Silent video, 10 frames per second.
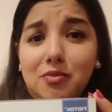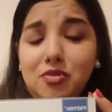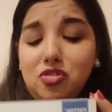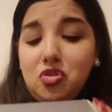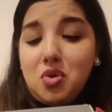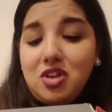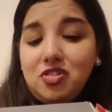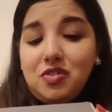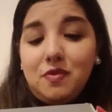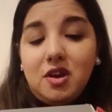So I
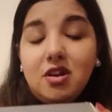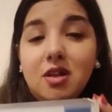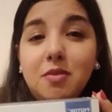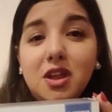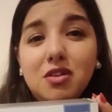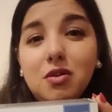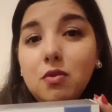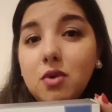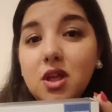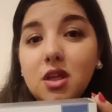just figured, I'm like, you know
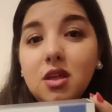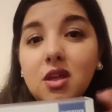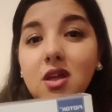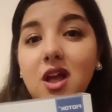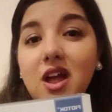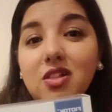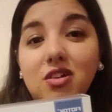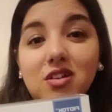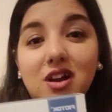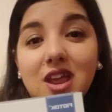what? I
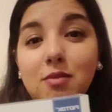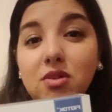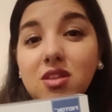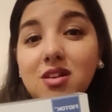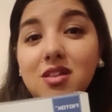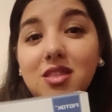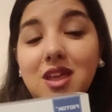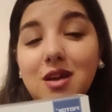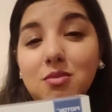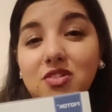looked on Amazon to see
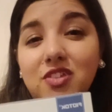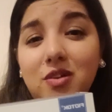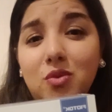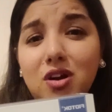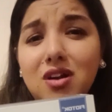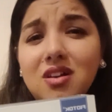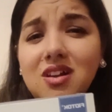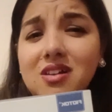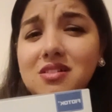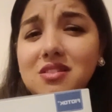how much they were.
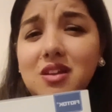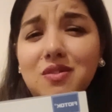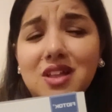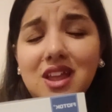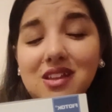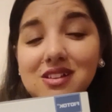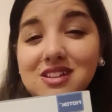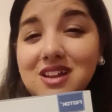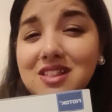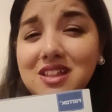They were like,
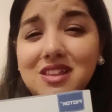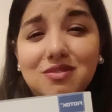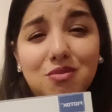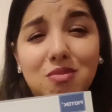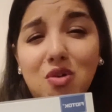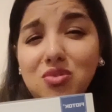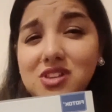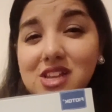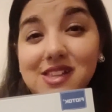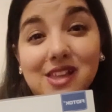I think this remote was
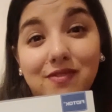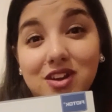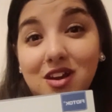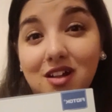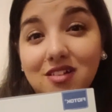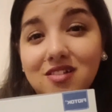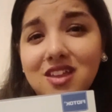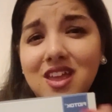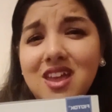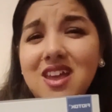like $7.
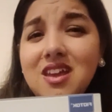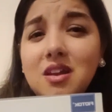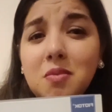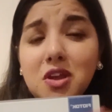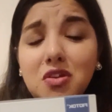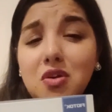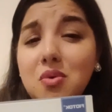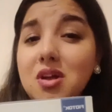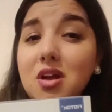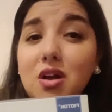I'm like, you know
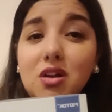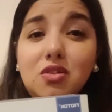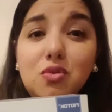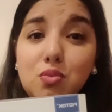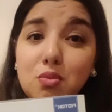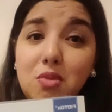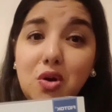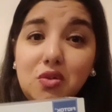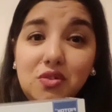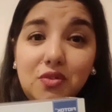what? A new
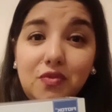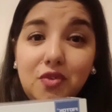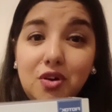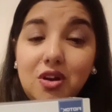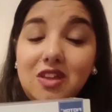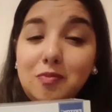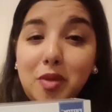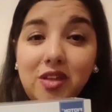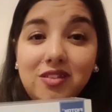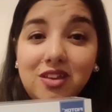remote for his
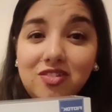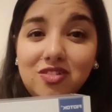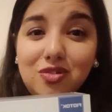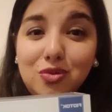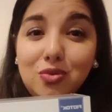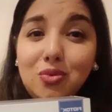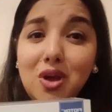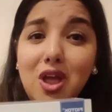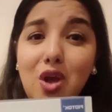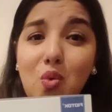PlayStation 2
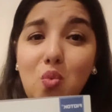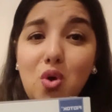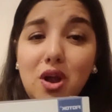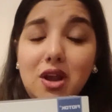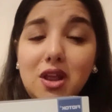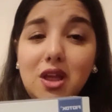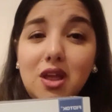would,